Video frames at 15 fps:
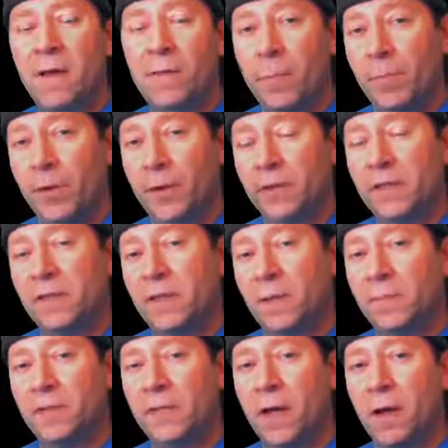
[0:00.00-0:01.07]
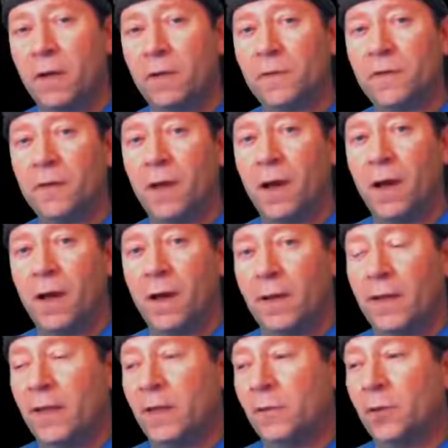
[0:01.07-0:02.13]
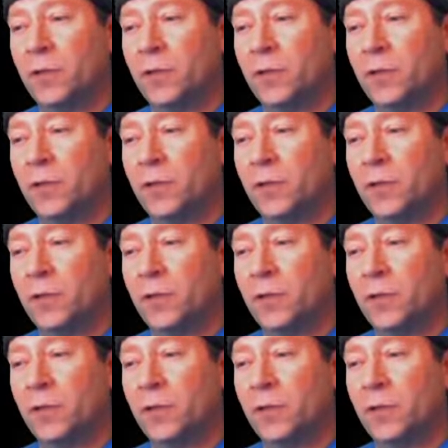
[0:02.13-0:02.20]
The buildings themselves, it